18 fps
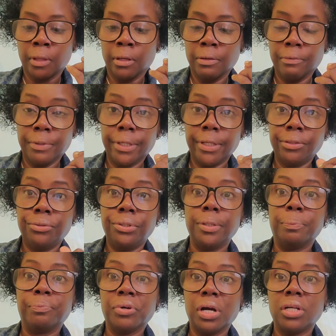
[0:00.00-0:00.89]
Right? You
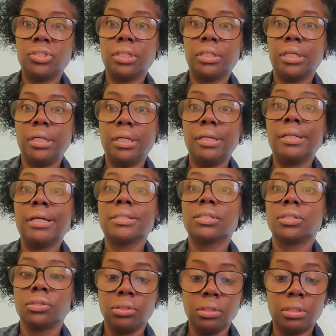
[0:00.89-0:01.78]
get project heat. And that's
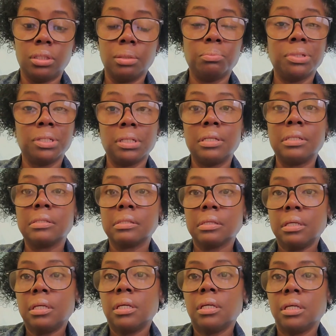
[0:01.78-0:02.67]
a good thing because
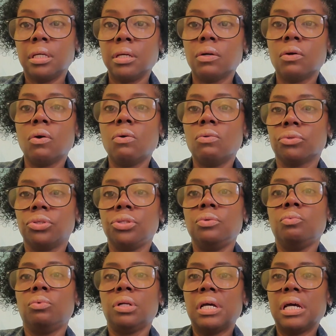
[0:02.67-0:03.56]
it can get cold and
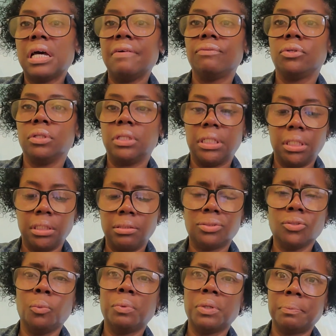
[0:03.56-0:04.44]
you want to have good heat.
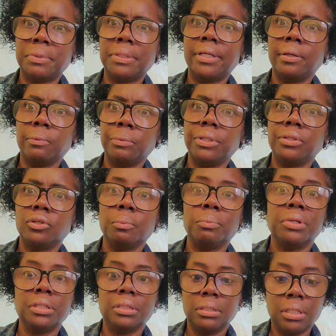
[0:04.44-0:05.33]
So open up a damn window,
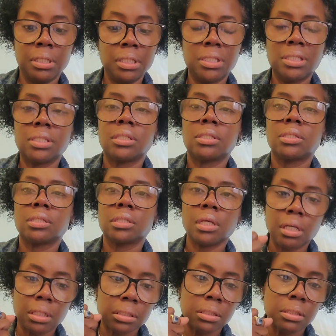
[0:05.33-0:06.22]
but it
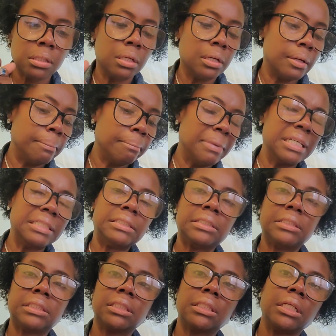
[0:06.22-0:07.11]
sucks my
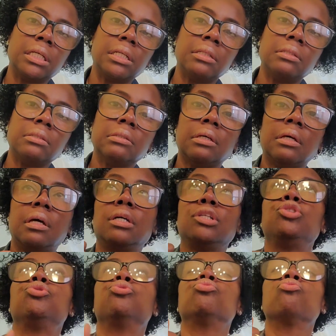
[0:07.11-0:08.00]
skin
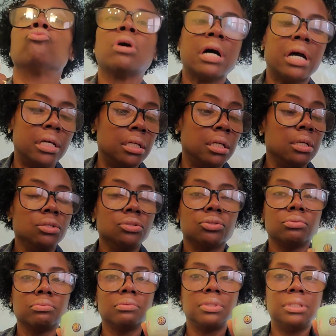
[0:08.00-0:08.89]
dry.
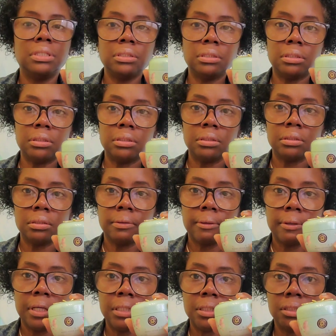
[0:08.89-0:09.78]
So this
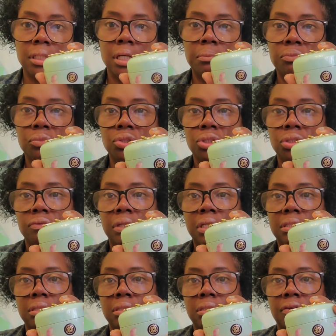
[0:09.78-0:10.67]
is not
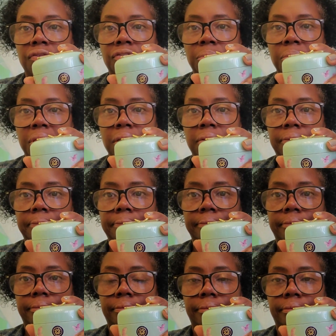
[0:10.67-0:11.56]
moisturizing enough for me.
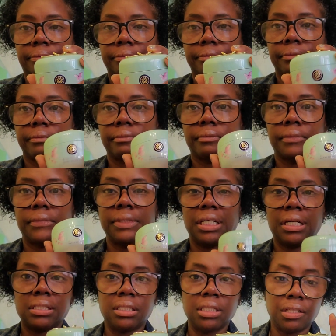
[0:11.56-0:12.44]
And
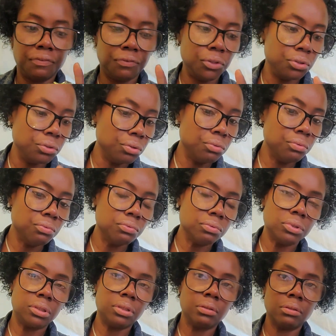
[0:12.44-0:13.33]
like I said, if you go
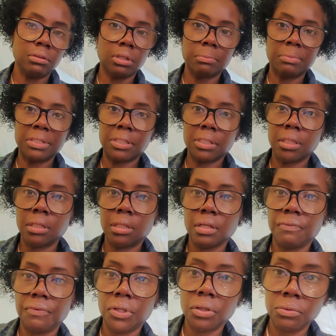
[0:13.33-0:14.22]
look at my
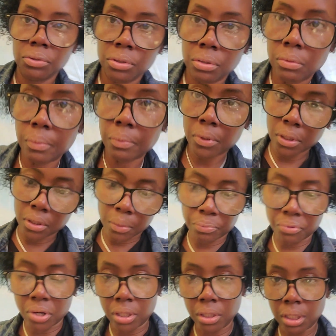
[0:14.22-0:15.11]
skincare video, you know other
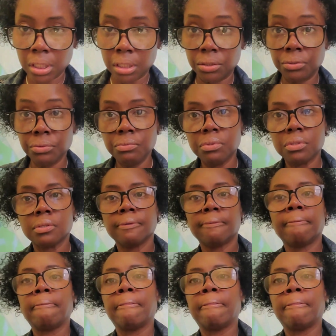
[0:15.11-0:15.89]
product I use